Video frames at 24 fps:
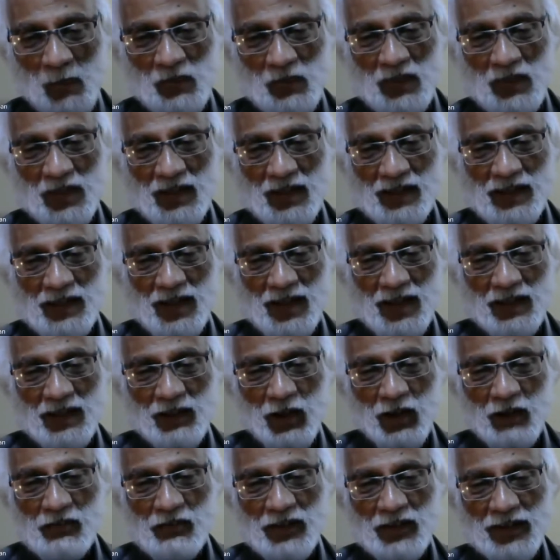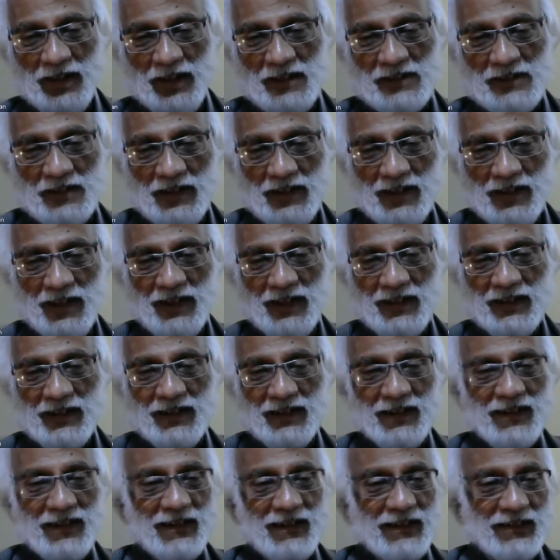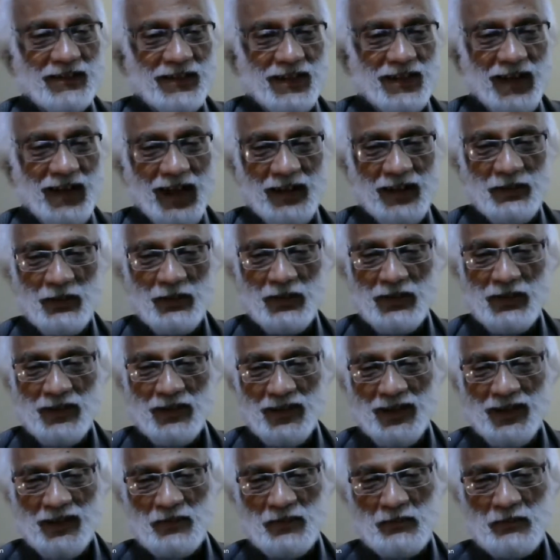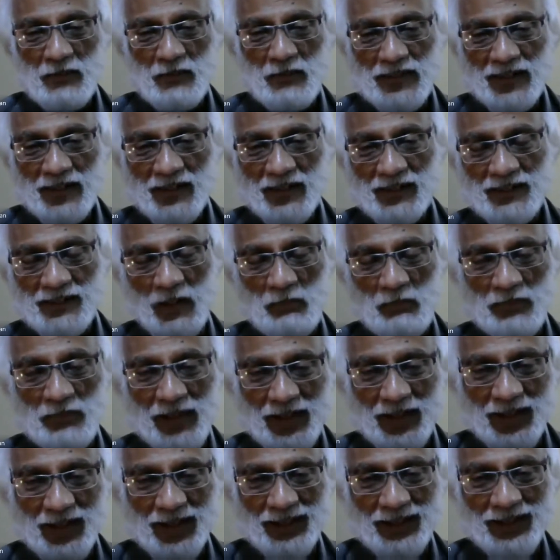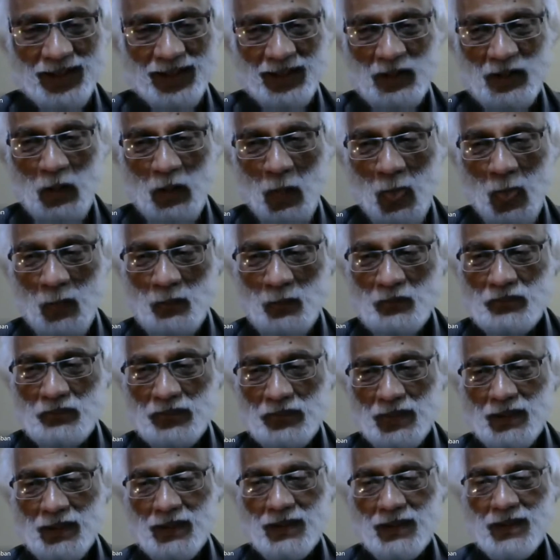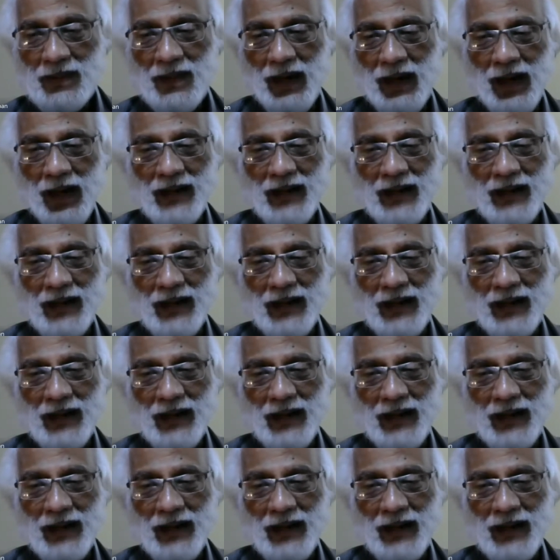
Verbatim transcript: the convocation and uh, annual uh, meeting or something like that. I